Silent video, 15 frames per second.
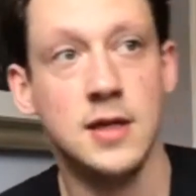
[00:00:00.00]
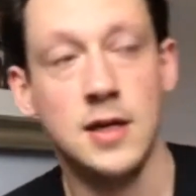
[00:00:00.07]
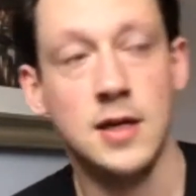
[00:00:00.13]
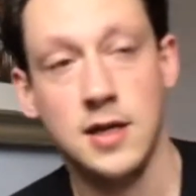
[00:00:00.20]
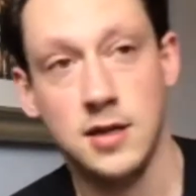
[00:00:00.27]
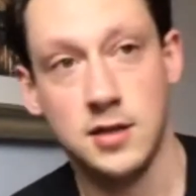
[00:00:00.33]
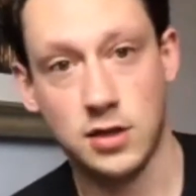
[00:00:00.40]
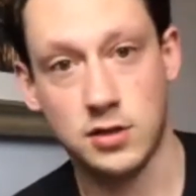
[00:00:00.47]

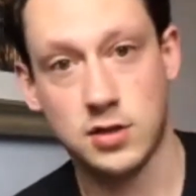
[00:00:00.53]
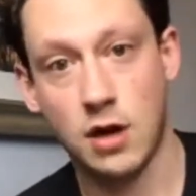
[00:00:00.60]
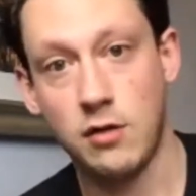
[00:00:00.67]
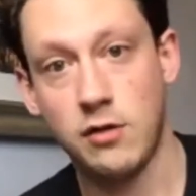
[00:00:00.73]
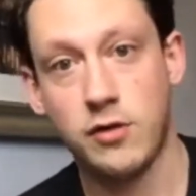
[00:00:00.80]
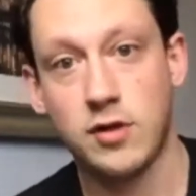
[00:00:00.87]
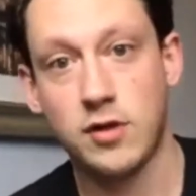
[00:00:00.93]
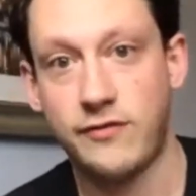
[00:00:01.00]
So I was going
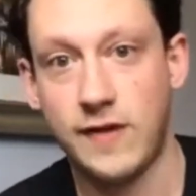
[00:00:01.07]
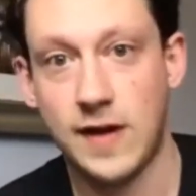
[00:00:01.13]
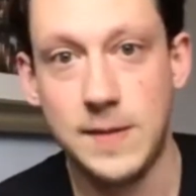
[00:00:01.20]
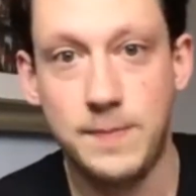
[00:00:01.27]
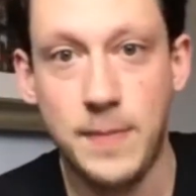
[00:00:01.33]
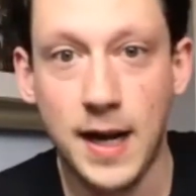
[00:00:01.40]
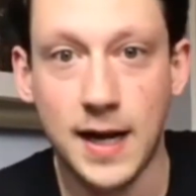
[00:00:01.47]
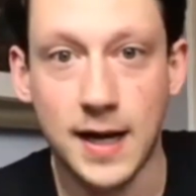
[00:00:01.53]
through the
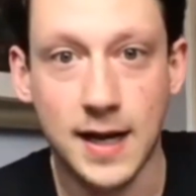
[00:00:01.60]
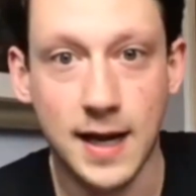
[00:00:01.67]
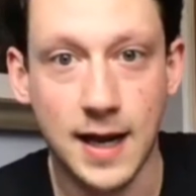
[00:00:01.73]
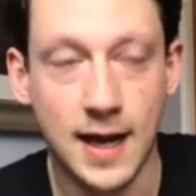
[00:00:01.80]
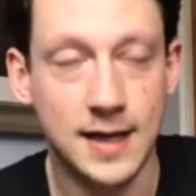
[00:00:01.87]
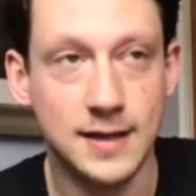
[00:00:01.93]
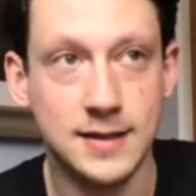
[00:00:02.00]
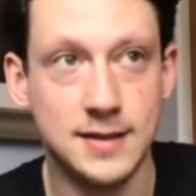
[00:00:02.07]
feedback,
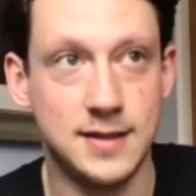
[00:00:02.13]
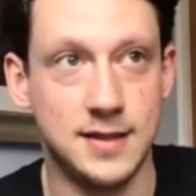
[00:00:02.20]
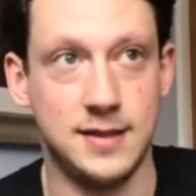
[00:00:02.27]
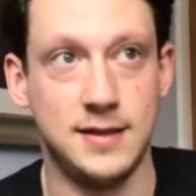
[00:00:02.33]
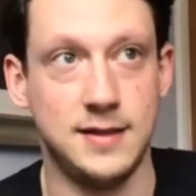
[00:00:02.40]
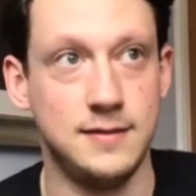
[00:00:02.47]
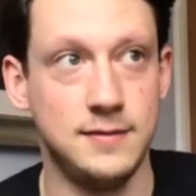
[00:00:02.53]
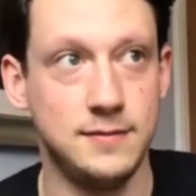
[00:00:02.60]
and
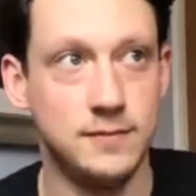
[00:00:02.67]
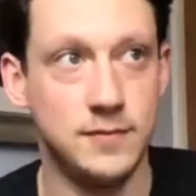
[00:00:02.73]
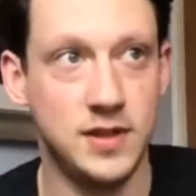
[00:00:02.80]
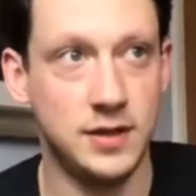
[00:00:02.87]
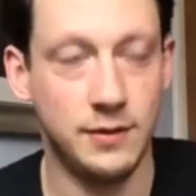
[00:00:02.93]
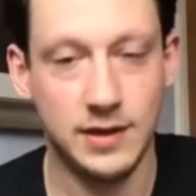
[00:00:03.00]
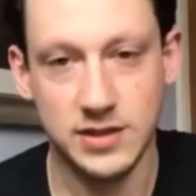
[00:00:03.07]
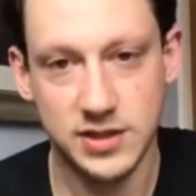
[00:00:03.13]

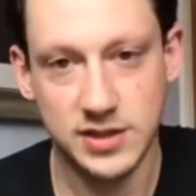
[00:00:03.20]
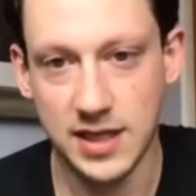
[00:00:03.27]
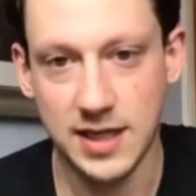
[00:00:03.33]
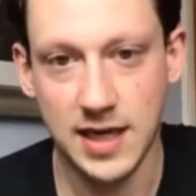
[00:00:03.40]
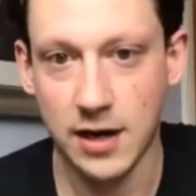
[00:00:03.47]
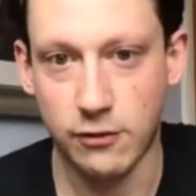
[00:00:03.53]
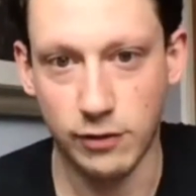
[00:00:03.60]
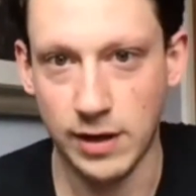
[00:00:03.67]
I just didn't
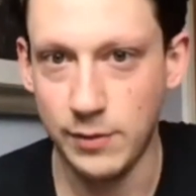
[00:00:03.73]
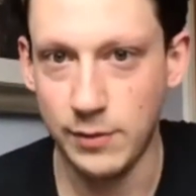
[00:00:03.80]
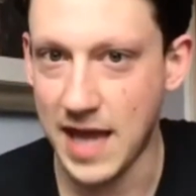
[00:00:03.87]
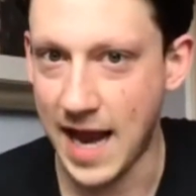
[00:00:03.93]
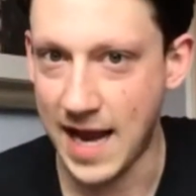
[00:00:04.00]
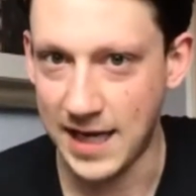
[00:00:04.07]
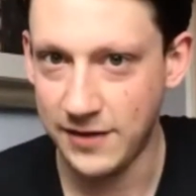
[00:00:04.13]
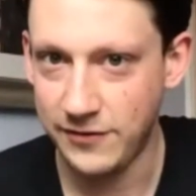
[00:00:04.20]
agree with
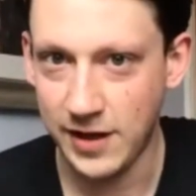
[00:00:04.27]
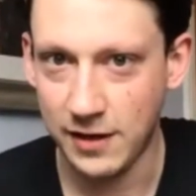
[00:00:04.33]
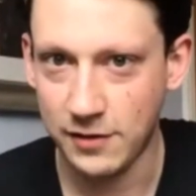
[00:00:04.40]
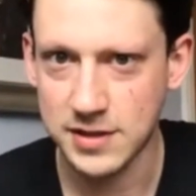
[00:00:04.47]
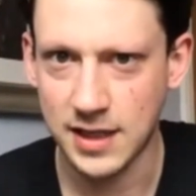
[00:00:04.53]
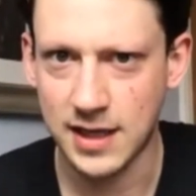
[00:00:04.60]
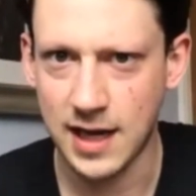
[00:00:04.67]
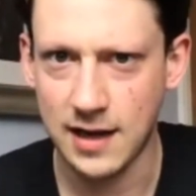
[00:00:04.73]
any of it. I was
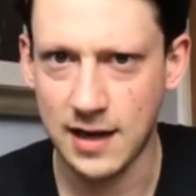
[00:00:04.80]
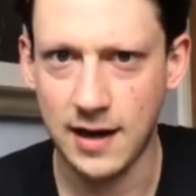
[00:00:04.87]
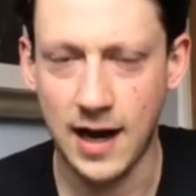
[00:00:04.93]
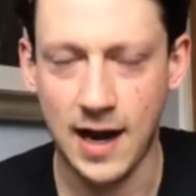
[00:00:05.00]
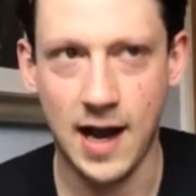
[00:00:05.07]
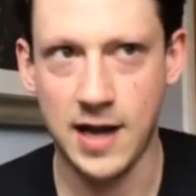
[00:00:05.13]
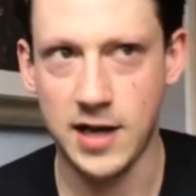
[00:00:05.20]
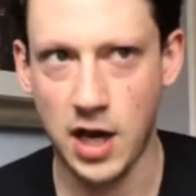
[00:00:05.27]
like,
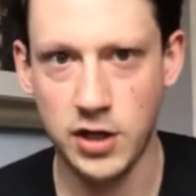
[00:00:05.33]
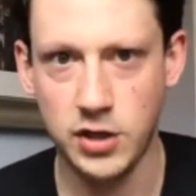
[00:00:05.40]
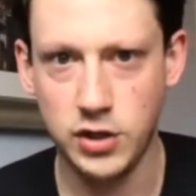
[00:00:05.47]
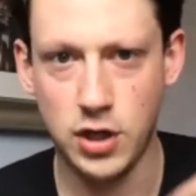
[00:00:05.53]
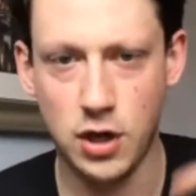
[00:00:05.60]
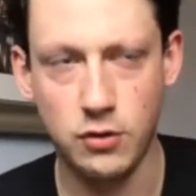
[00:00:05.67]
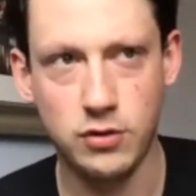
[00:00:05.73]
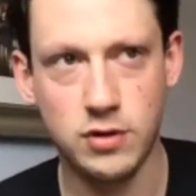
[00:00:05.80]
I
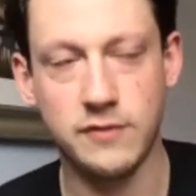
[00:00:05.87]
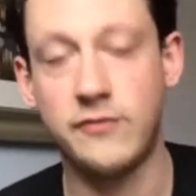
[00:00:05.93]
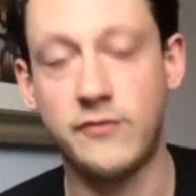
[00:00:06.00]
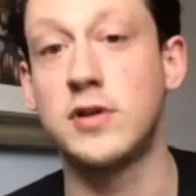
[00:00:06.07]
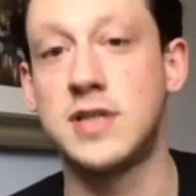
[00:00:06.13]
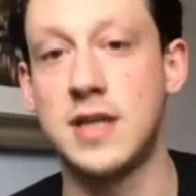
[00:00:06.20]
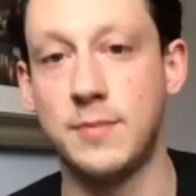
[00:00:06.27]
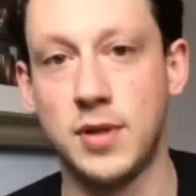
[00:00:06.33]
know, for
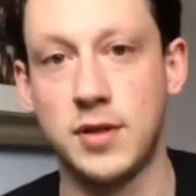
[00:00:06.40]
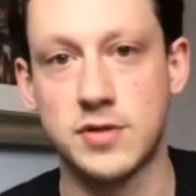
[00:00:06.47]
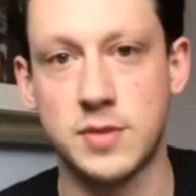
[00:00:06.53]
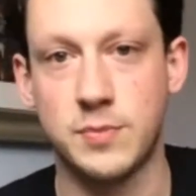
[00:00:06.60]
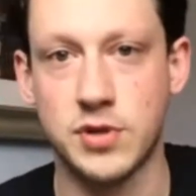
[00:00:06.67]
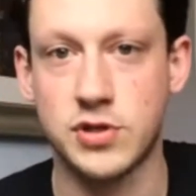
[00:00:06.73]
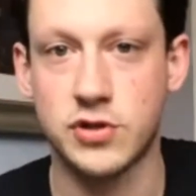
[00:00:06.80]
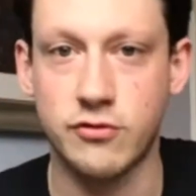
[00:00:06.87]
example, there was a
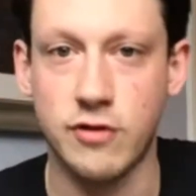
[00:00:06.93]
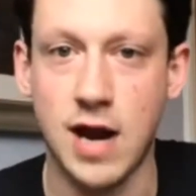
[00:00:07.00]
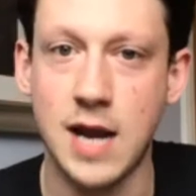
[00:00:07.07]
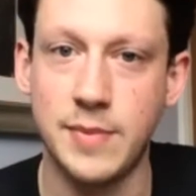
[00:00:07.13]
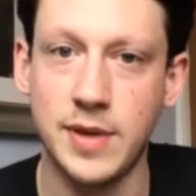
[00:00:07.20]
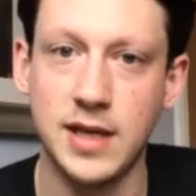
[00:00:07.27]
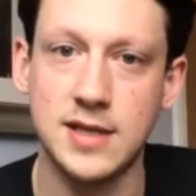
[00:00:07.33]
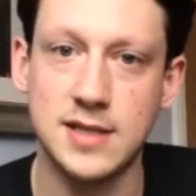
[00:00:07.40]

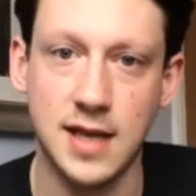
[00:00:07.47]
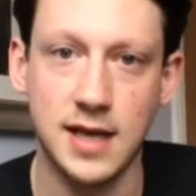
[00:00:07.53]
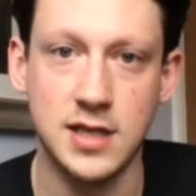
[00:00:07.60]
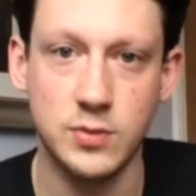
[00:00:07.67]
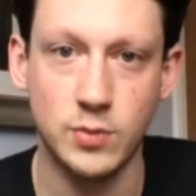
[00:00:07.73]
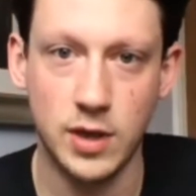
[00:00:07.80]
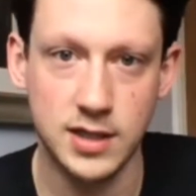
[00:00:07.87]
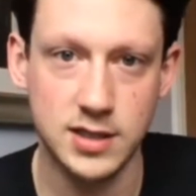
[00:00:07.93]
prescribing station
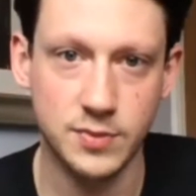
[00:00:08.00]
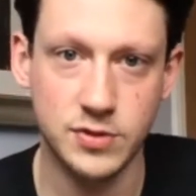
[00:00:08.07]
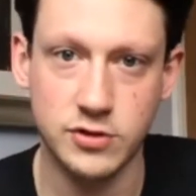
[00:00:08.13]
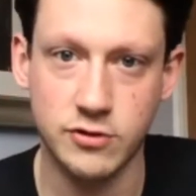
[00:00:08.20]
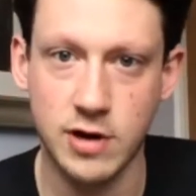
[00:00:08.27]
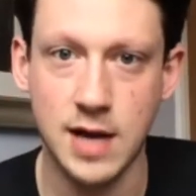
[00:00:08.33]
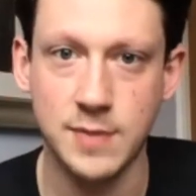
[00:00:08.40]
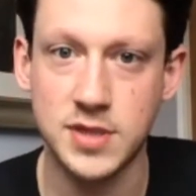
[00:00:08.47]
where I had to
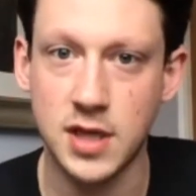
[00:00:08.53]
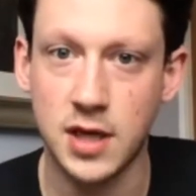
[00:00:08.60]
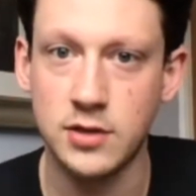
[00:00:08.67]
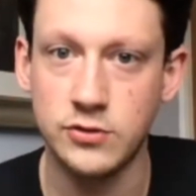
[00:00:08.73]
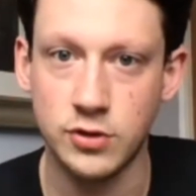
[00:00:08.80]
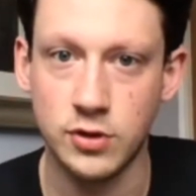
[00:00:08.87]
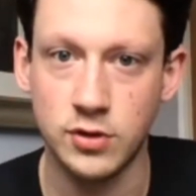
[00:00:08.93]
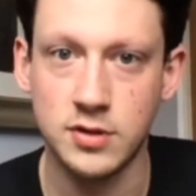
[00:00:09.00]
prescribe certain
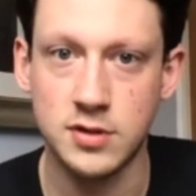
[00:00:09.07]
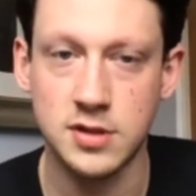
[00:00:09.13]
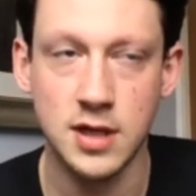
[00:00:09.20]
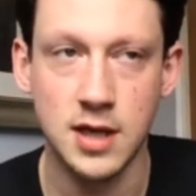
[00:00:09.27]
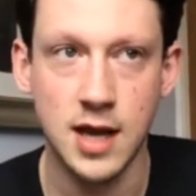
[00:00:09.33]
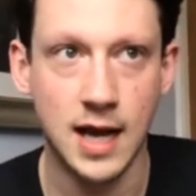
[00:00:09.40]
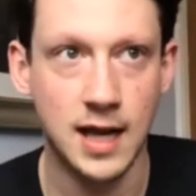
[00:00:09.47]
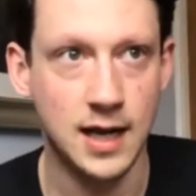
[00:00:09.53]
drugs,
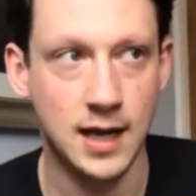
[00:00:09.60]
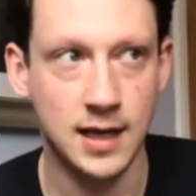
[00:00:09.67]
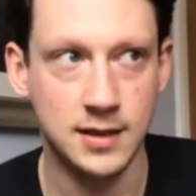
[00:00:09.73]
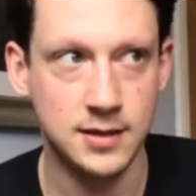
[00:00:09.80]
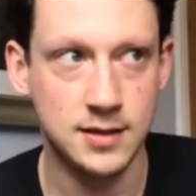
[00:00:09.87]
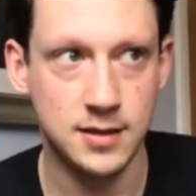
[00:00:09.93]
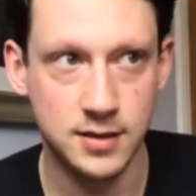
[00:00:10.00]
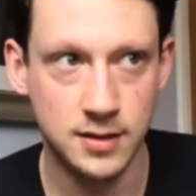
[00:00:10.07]

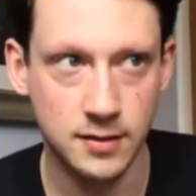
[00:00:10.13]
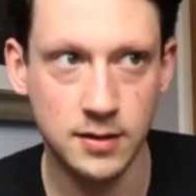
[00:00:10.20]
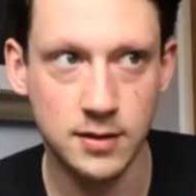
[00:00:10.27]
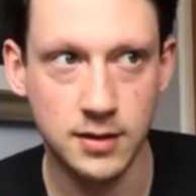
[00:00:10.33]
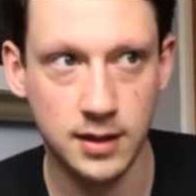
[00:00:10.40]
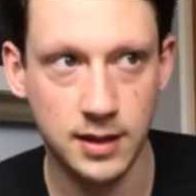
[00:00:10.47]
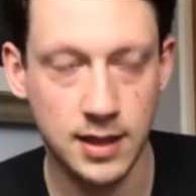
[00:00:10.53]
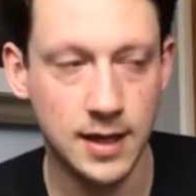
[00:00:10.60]
and
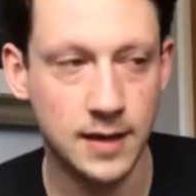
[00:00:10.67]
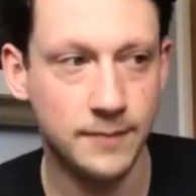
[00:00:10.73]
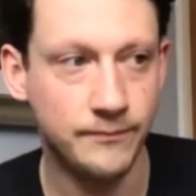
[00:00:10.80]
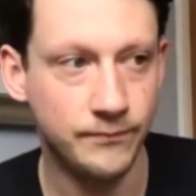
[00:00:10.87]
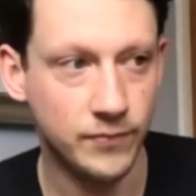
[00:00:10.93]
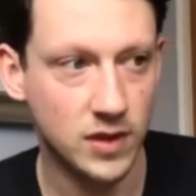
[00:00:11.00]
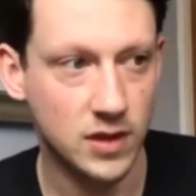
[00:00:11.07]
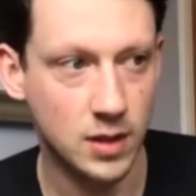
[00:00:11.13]

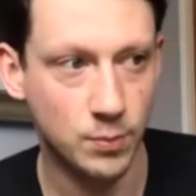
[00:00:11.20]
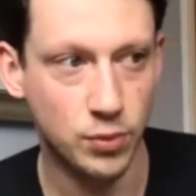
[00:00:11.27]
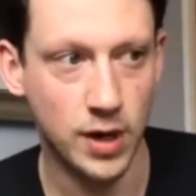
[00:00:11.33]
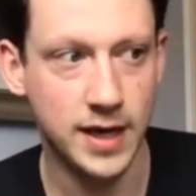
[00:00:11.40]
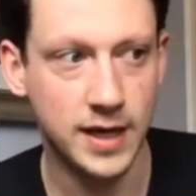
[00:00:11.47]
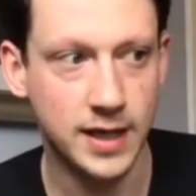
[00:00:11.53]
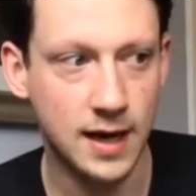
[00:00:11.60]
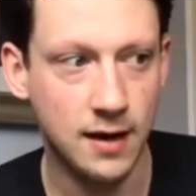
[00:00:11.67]
the
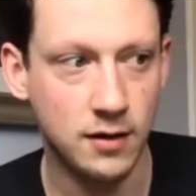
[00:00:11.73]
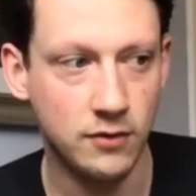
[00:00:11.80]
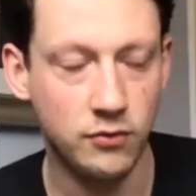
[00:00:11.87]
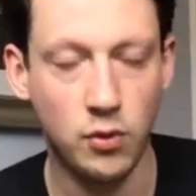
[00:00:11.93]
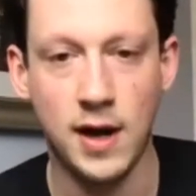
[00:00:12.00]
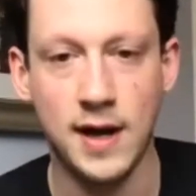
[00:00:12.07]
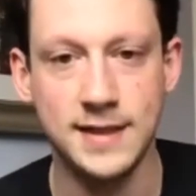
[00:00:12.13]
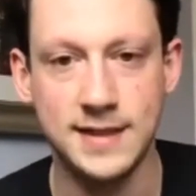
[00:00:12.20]
breakdown of
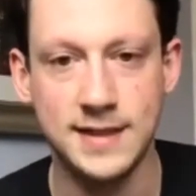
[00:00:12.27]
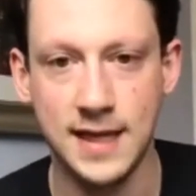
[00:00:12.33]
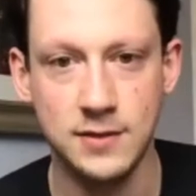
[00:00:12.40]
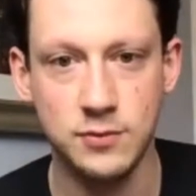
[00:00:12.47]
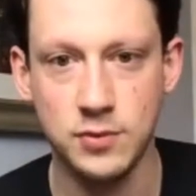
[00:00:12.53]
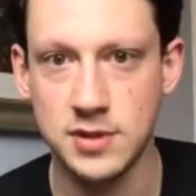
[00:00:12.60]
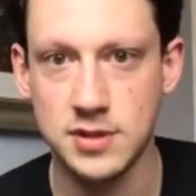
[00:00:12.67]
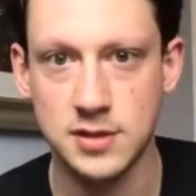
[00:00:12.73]
what I did
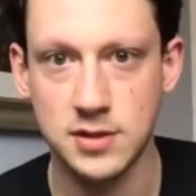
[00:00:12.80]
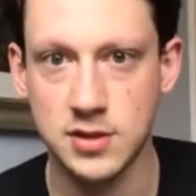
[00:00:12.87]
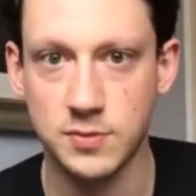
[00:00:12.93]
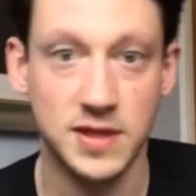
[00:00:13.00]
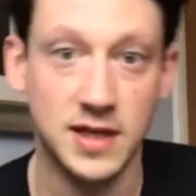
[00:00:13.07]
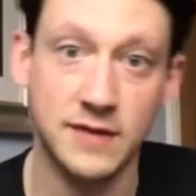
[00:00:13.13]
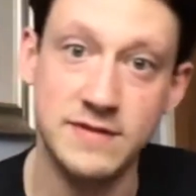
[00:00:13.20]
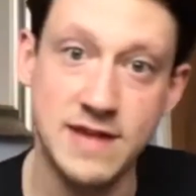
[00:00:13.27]
was
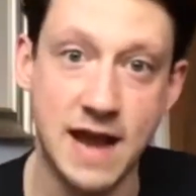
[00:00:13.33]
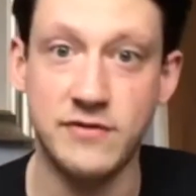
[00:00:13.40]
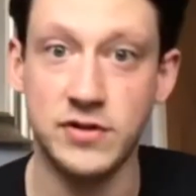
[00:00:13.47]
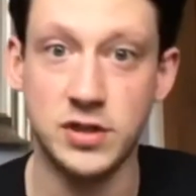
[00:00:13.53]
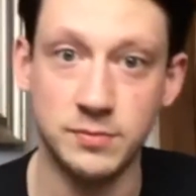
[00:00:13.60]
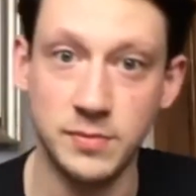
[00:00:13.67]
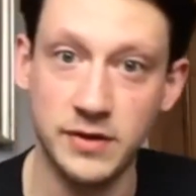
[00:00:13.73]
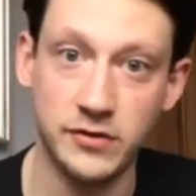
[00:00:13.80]
something I've never
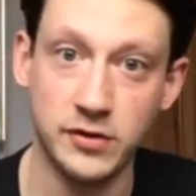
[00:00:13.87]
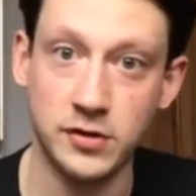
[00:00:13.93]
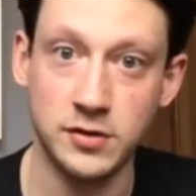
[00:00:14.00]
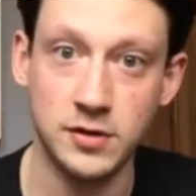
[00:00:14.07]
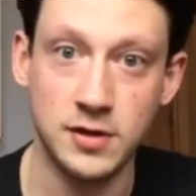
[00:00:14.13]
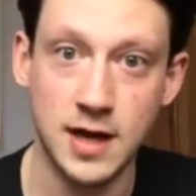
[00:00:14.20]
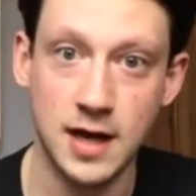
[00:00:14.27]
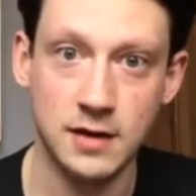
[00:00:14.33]
done before.
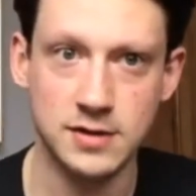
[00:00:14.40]
I was like,